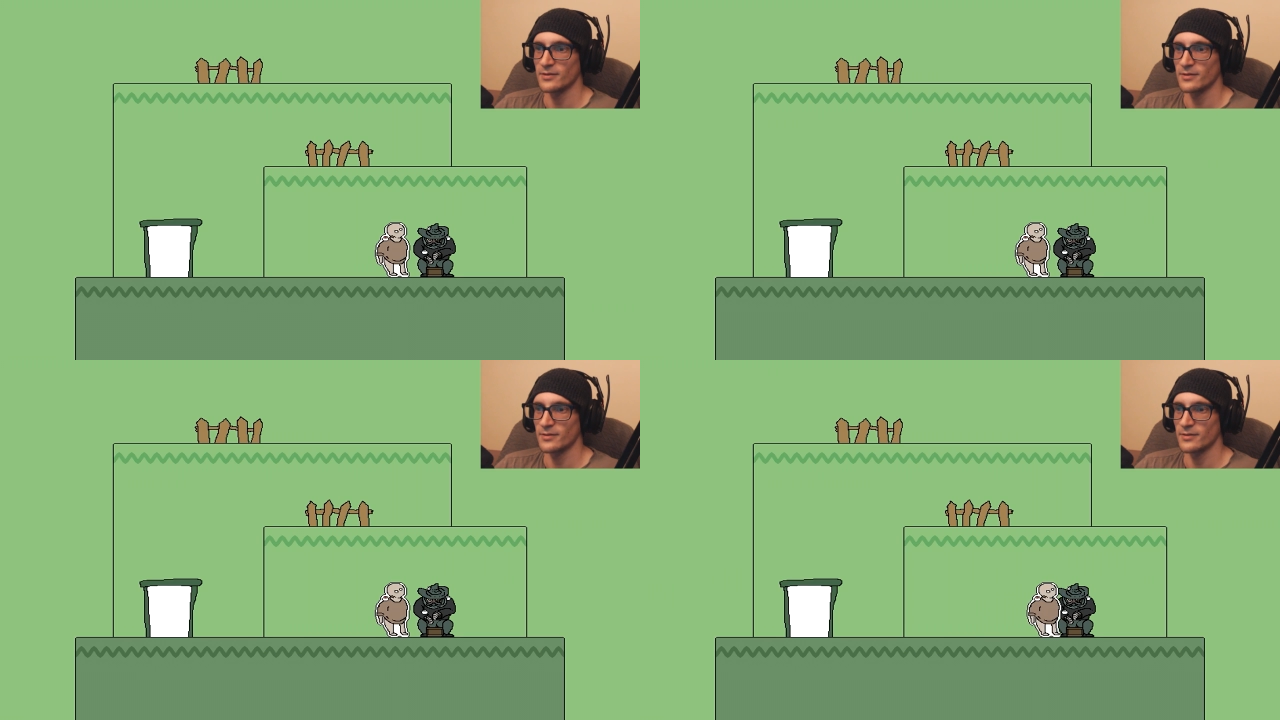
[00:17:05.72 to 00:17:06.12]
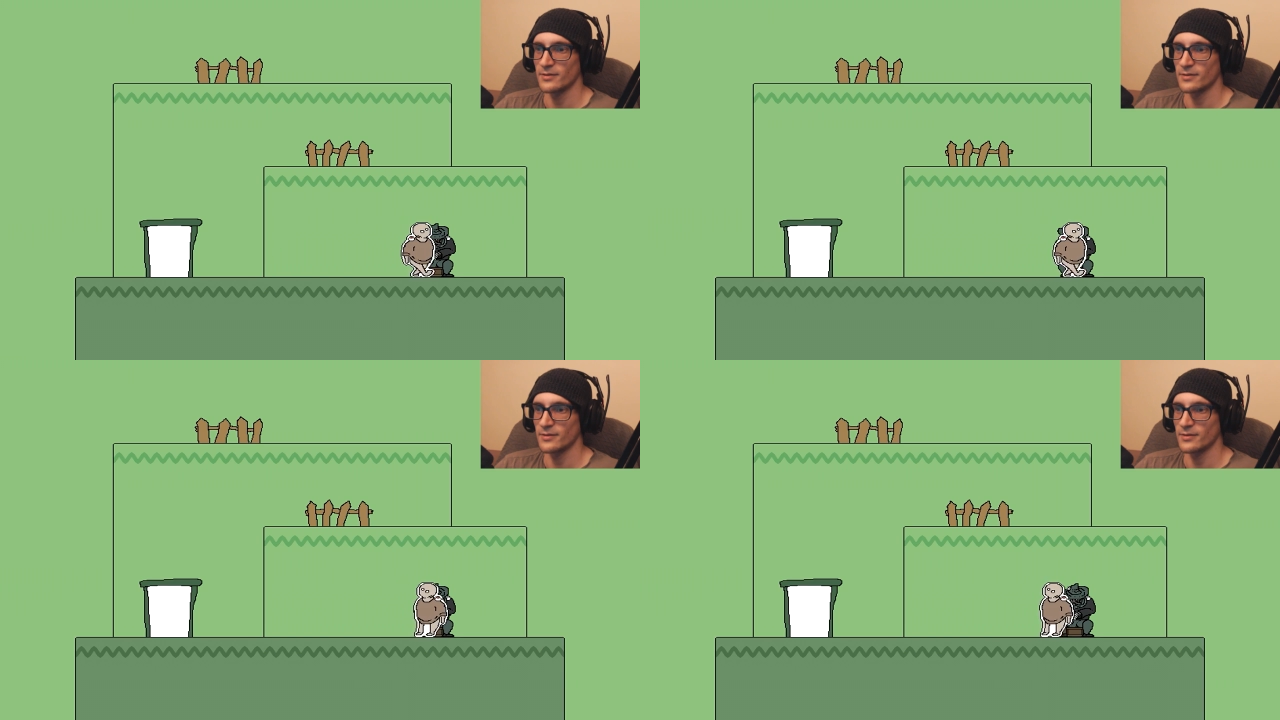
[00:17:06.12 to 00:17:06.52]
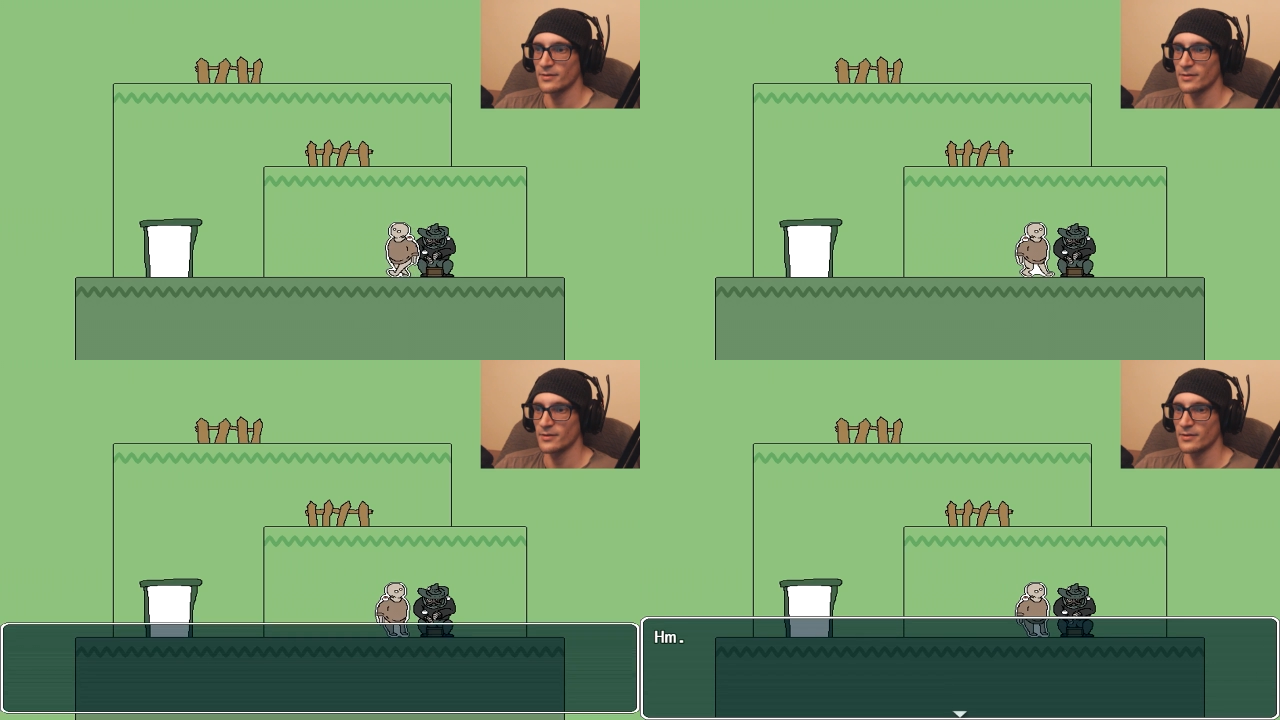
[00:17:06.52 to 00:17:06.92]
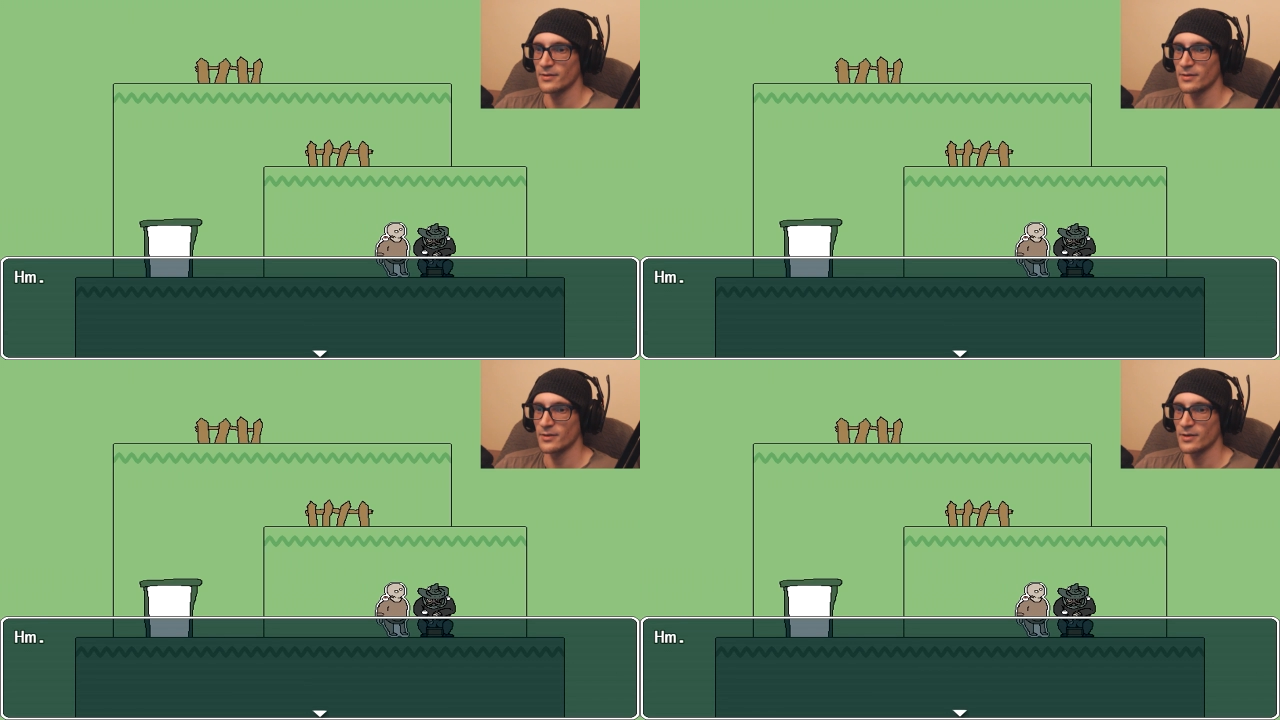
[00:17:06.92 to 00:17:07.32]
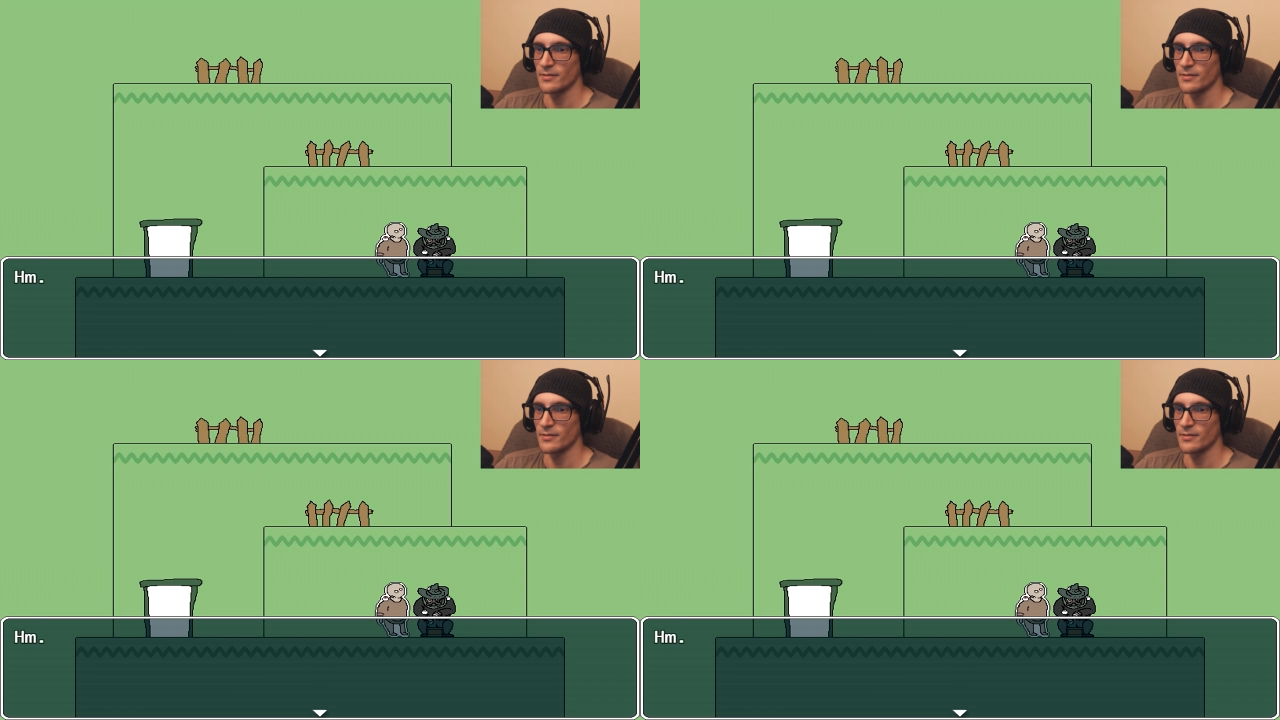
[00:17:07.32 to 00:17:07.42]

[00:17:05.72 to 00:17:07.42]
(silence)